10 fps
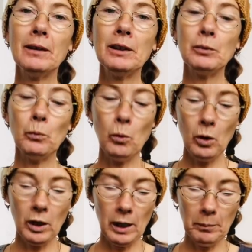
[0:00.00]
and
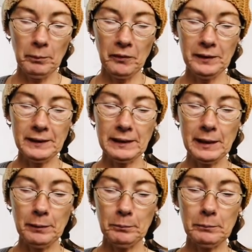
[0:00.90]
walk up the
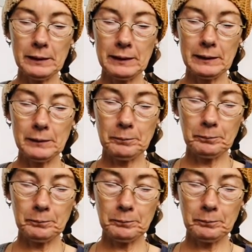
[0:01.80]
steps